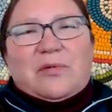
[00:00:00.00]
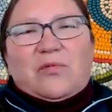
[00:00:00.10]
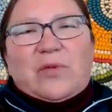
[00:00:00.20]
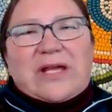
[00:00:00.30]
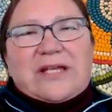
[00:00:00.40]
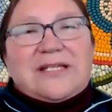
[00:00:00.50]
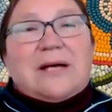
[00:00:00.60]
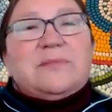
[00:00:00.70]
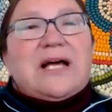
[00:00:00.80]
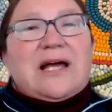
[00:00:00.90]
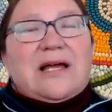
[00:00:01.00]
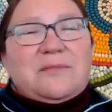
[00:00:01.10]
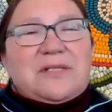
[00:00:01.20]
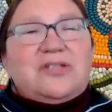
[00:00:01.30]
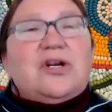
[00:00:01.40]
we
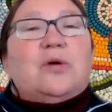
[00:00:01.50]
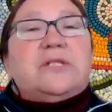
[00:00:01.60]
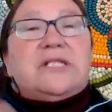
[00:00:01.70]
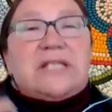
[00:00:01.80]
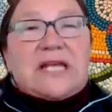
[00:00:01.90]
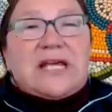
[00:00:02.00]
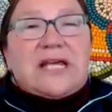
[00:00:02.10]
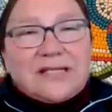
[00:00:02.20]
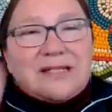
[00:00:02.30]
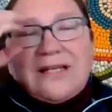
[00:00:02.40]
sometimes don't see it